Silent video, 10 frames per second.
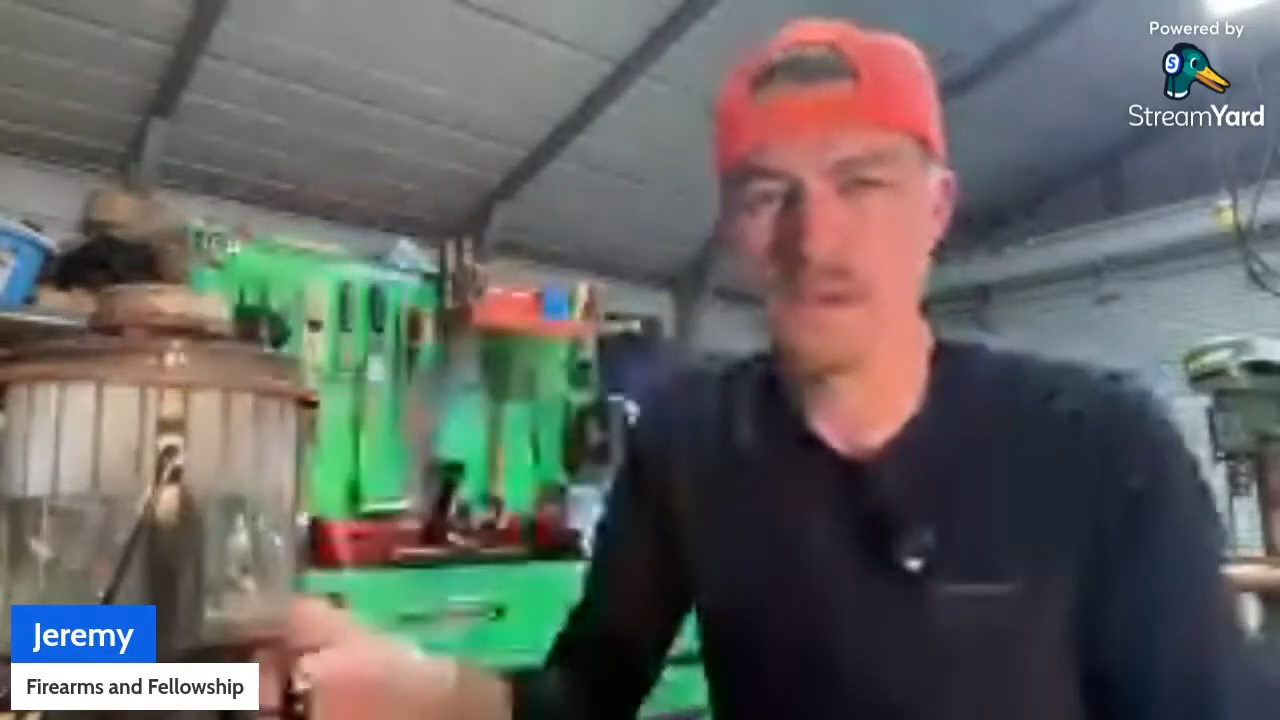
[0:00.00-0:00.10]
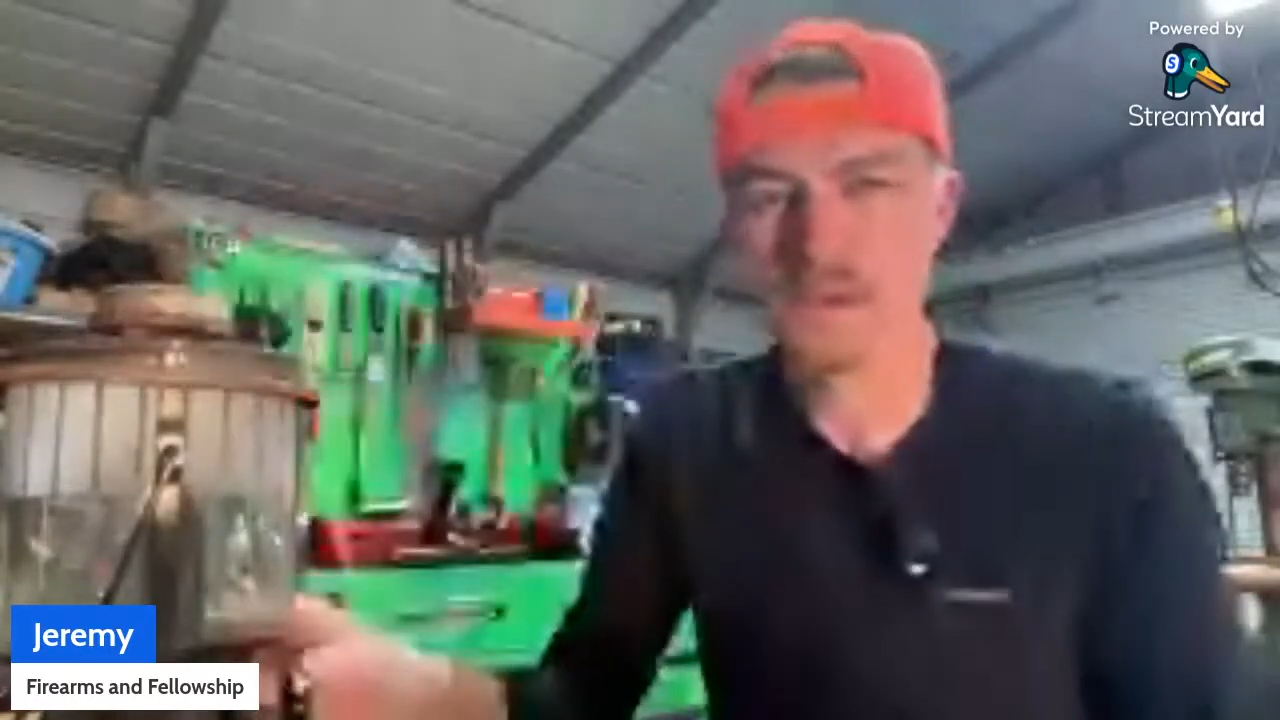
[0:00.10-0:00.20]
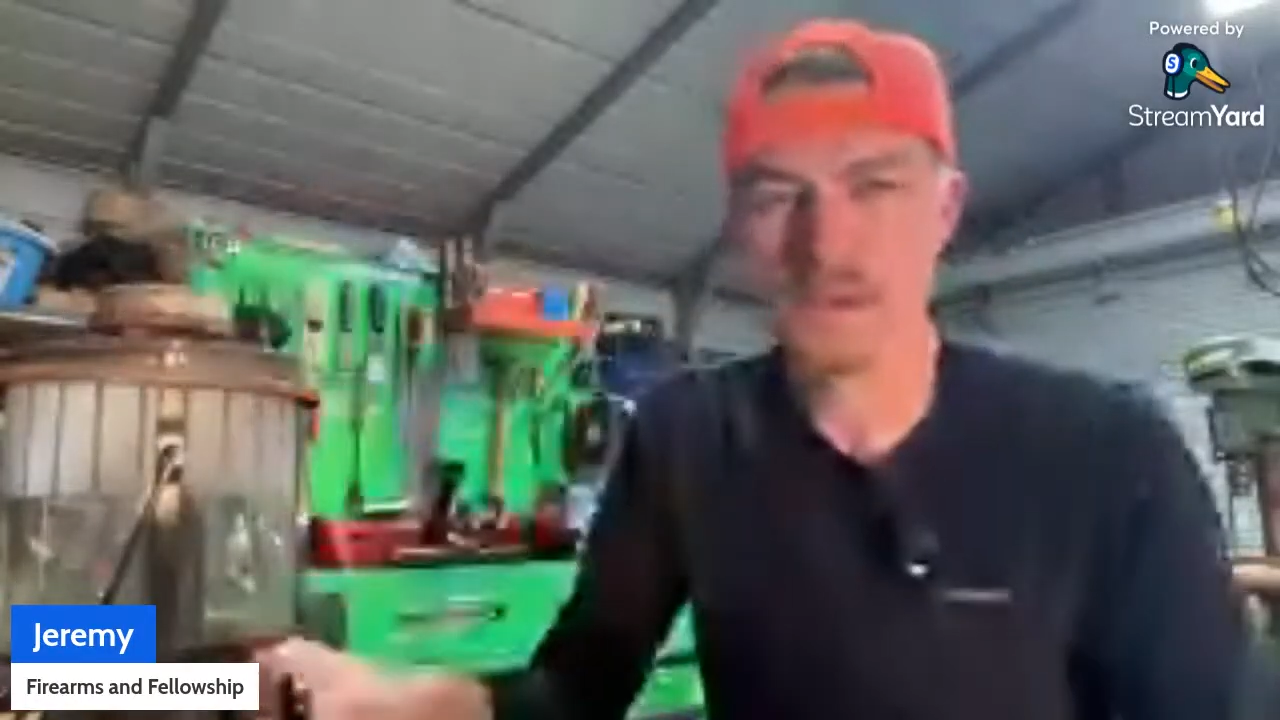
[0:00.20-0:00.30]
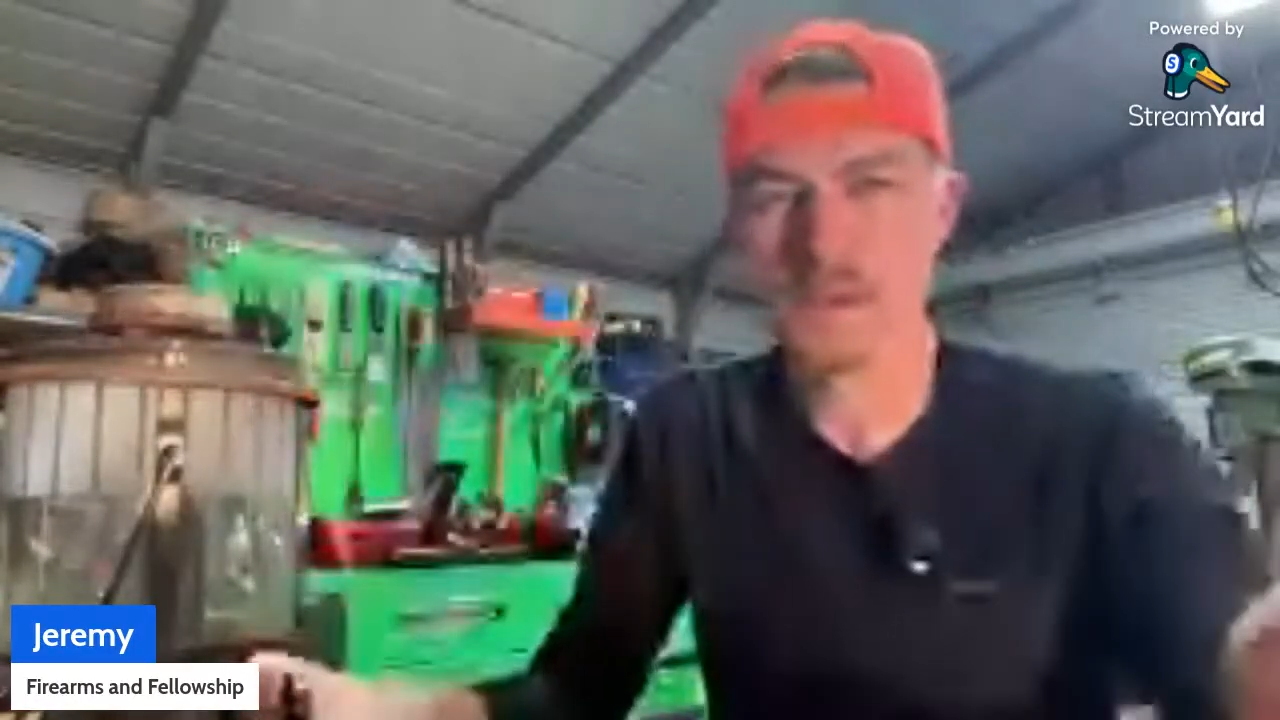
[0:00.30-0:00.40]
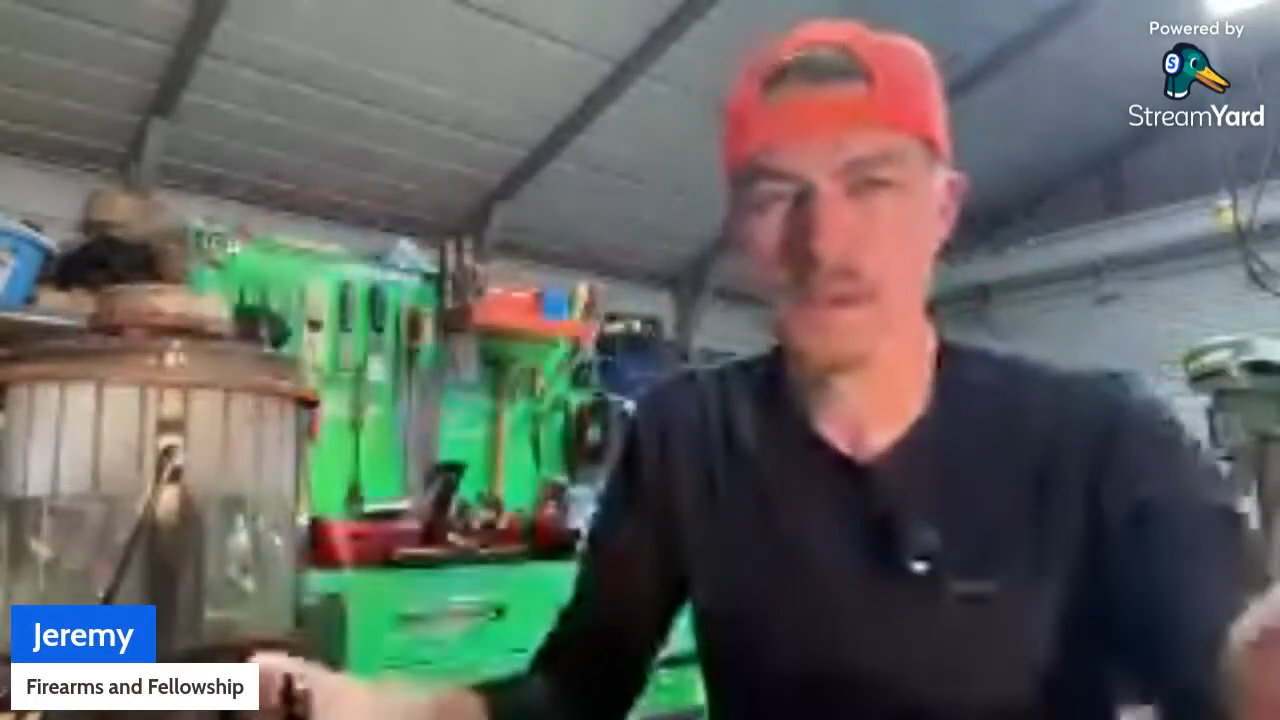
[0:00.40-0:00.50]
to
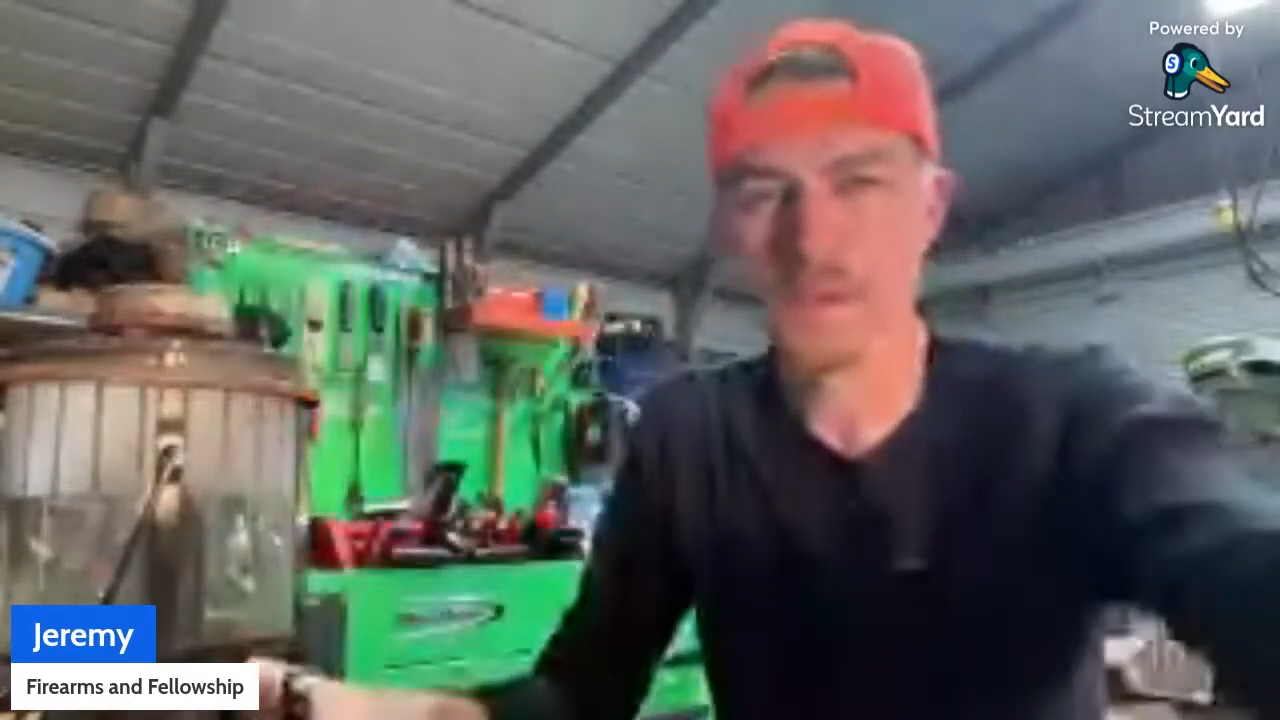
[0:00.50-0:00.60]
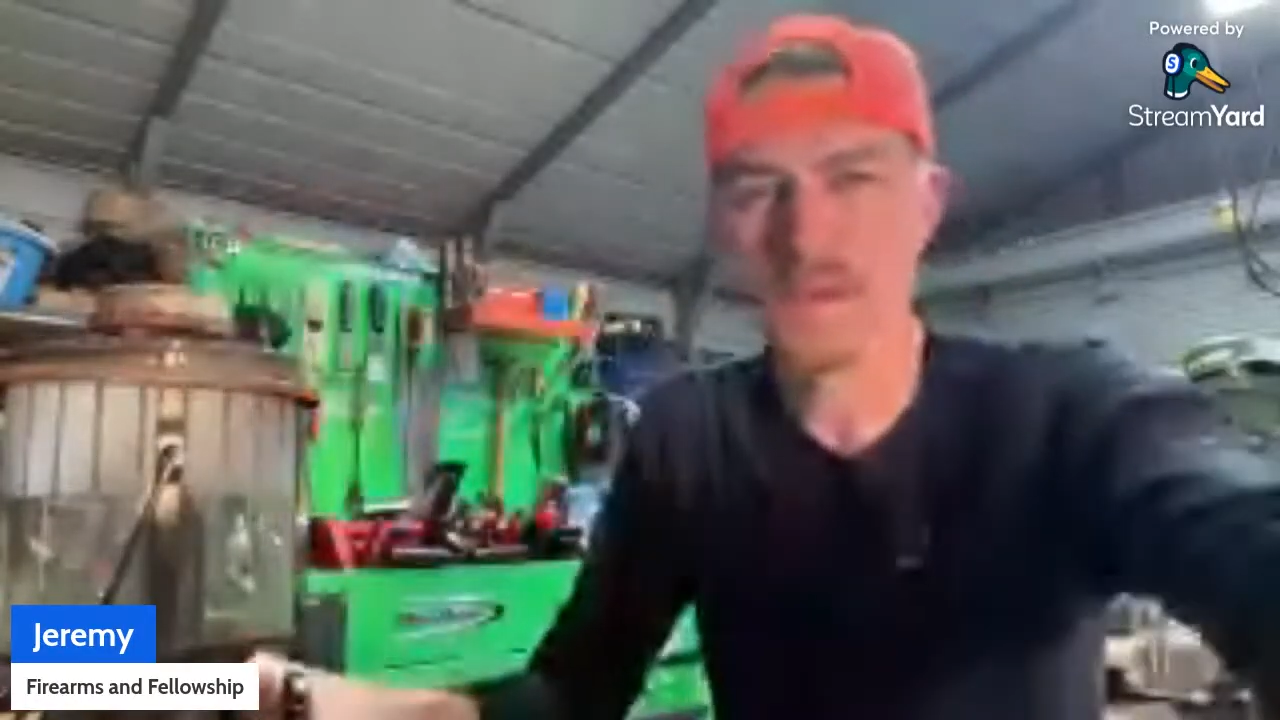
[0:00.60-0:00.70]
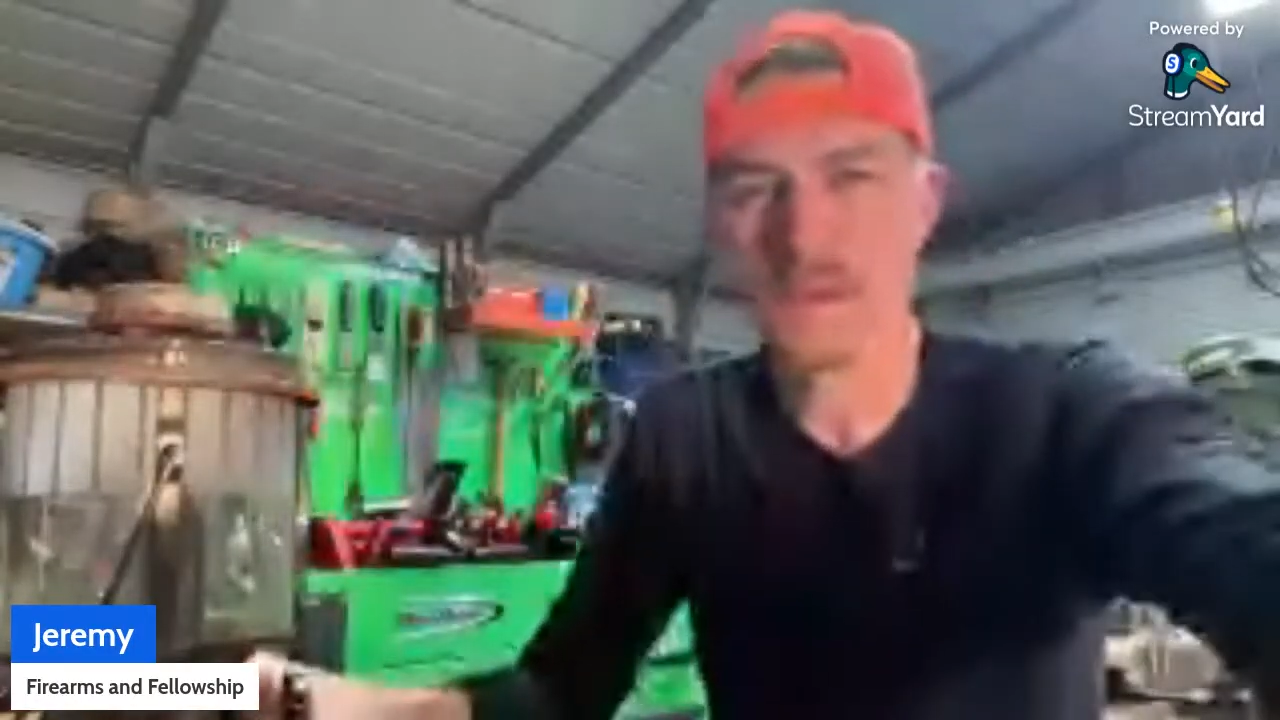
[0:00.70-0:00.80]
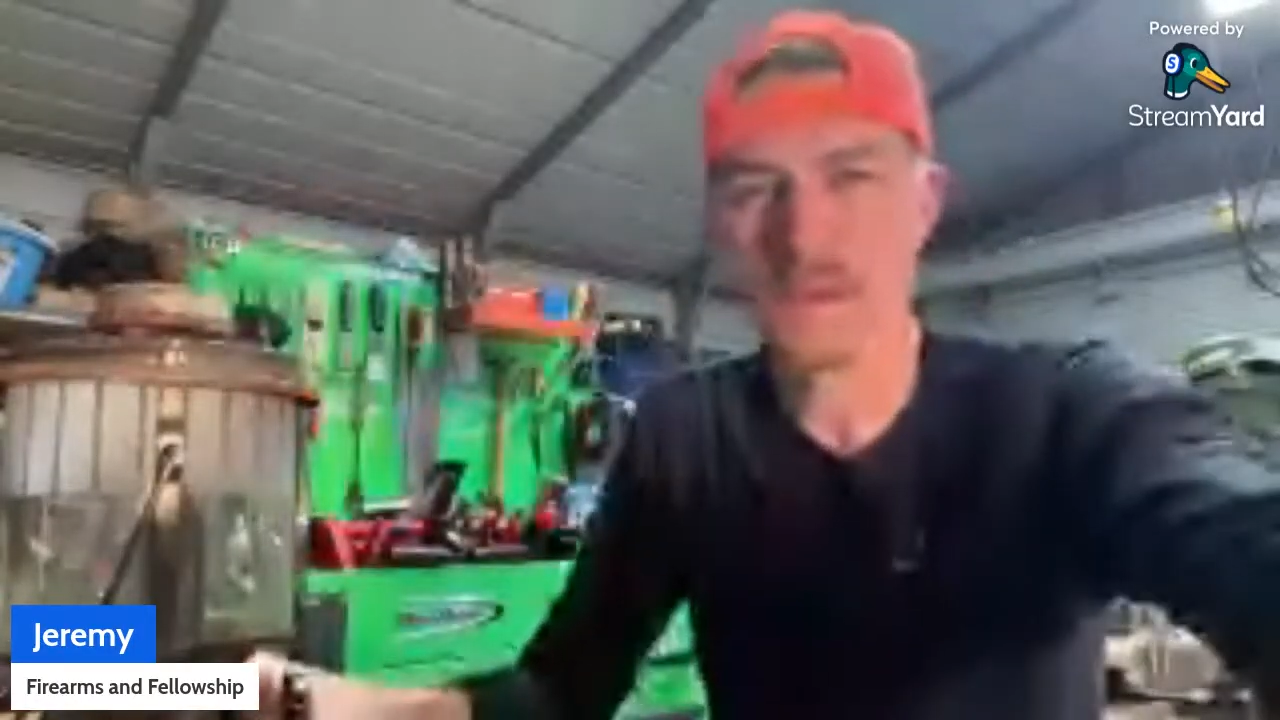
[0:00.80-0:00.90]
bet